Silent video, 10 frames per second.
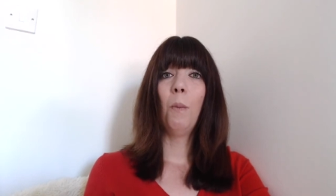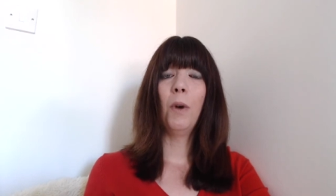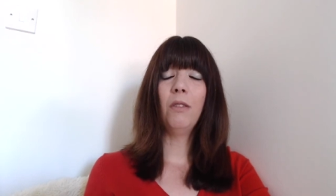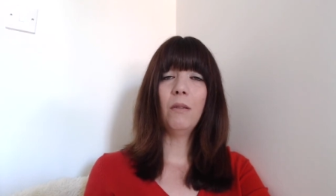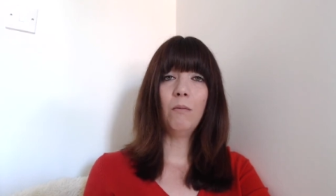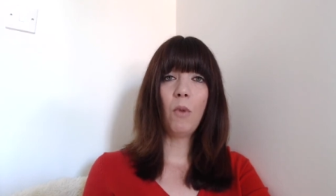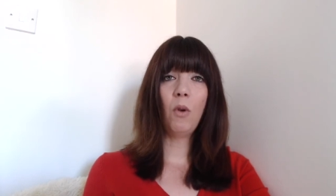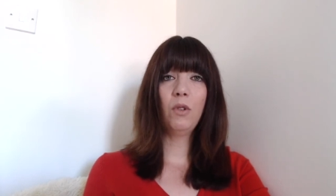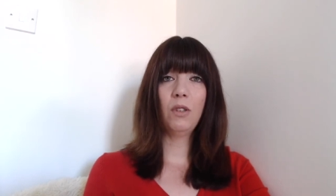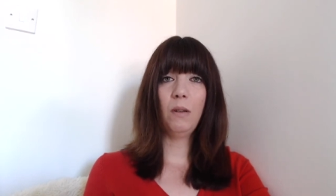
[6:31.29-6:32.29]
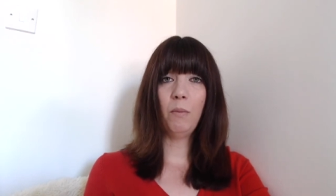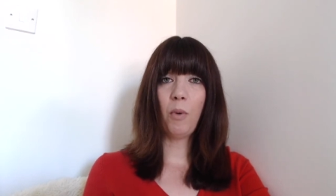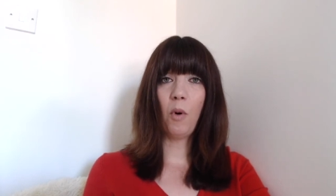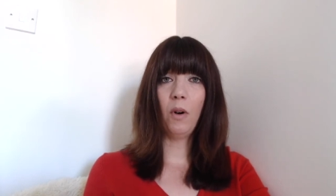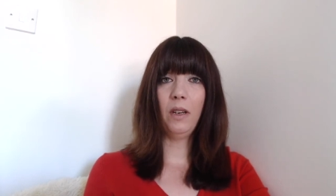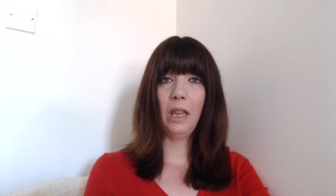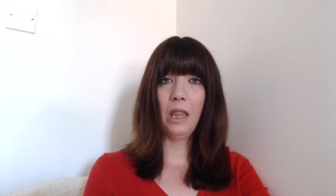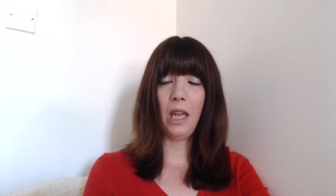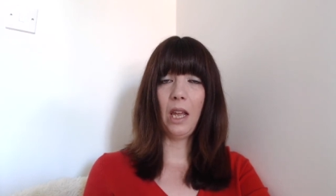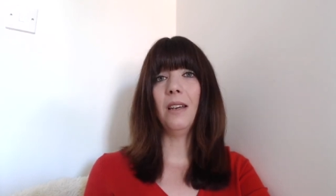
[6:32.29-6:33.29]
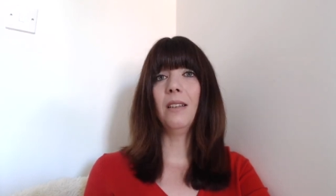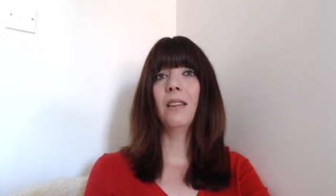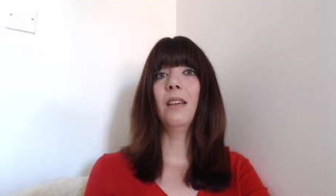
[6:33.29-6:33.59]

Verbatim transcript: But the most important thing is